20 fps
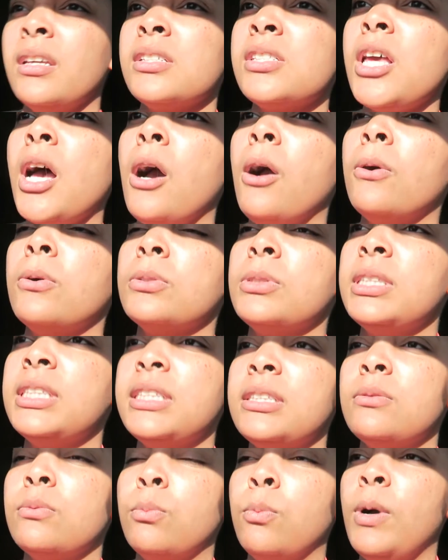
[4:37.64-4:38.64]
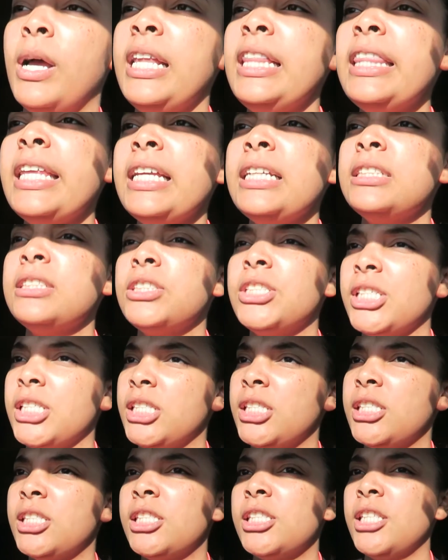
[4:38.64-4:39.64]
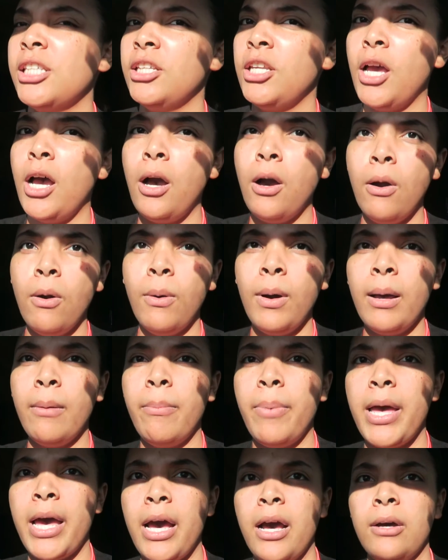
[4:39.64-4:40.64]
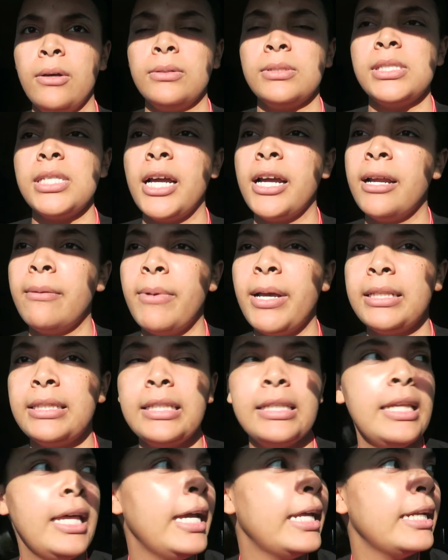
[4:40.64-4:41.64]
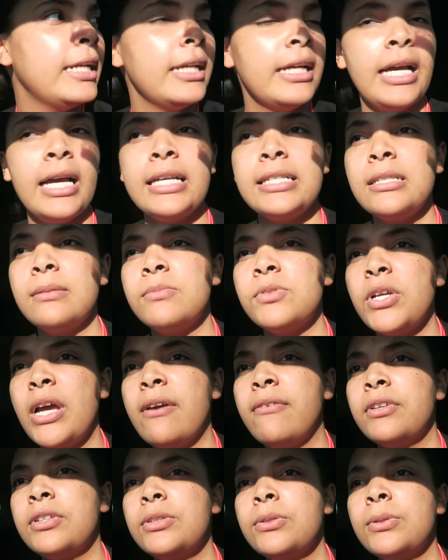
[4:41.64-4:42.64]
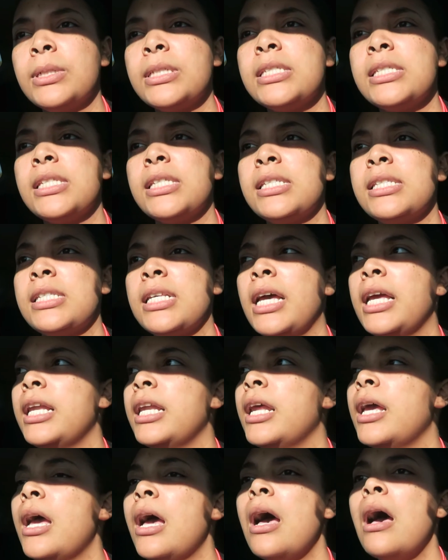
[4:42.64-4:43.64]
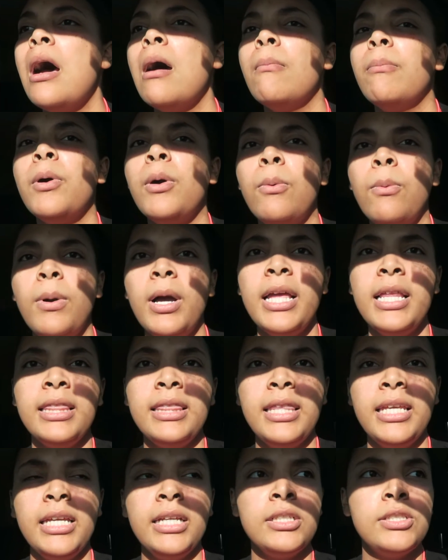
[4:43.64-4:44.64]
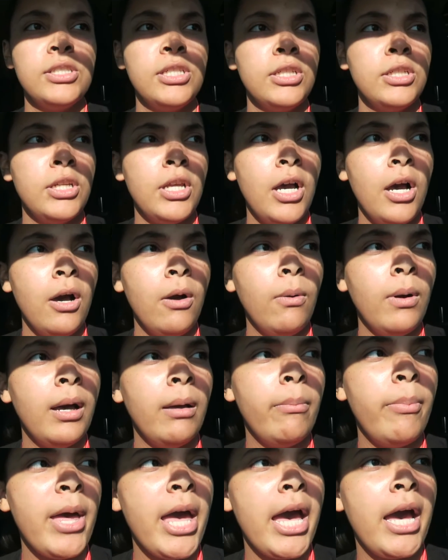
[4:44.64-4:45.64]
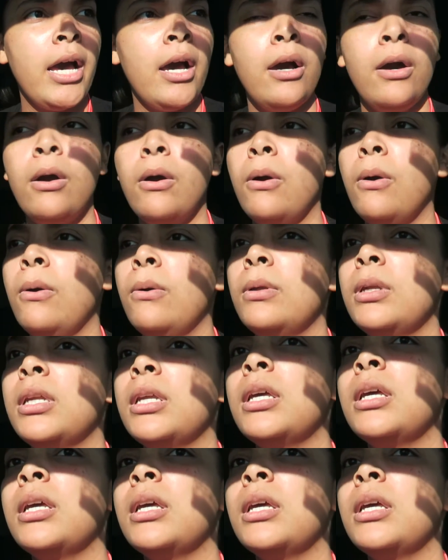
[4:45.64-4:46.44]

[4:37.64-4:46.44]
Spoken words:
So one thing just to know about, sorry about the lighting guys, I'm driving towards the sun, but one thing to know about